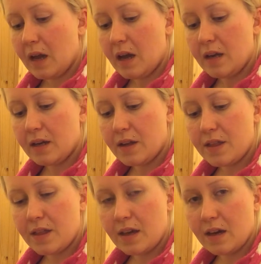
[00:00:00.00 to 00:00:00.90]
And I
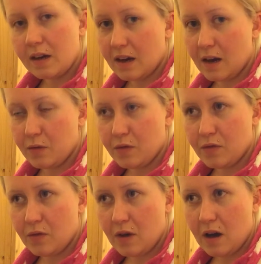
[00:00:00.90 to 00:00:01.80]
think I kind of
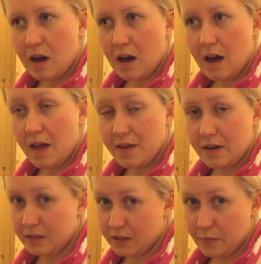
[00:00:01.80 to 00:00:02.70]

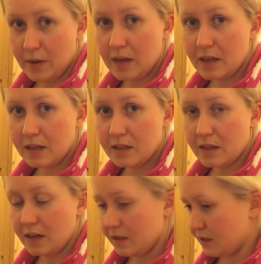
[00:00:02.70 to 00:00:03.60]
underestimated
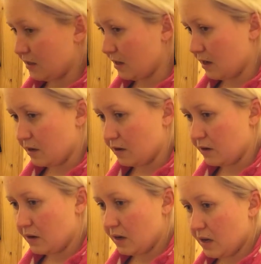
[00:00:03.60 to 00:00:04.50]
that
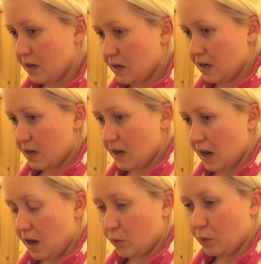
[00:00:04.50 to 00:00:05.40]

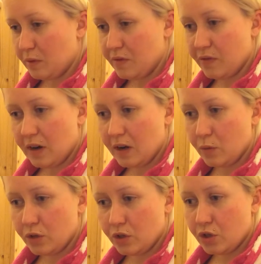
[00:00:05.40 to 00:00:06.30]
I will be fine,
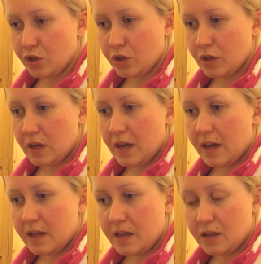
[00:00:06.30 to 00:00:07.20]
which
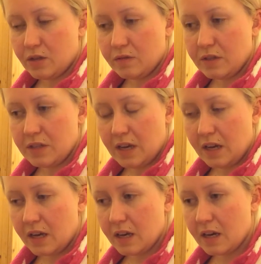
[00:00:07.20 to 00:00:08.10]
at the end of the
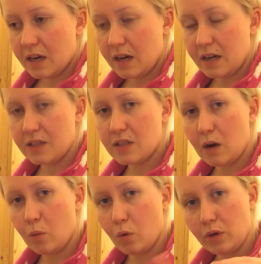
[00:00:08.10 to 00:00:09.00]
day I
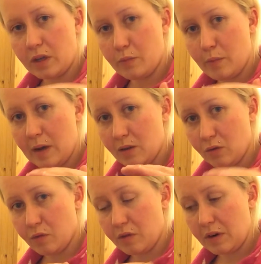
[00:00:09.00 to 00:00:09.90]
start walking bent
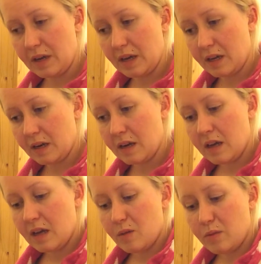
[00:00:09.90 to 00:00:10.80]
over again,
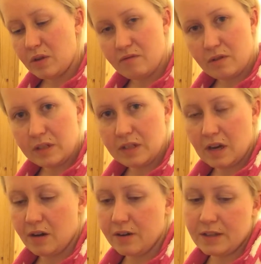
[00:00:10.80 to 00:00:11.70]
being very
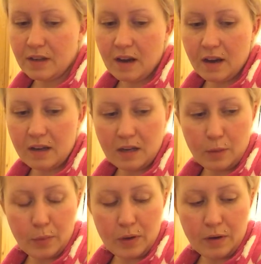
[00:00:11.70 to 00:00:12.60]
tired, and I end
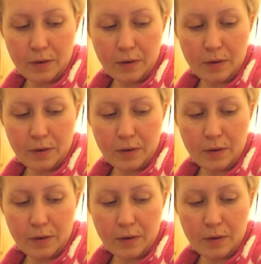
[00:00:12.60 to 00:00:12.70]
up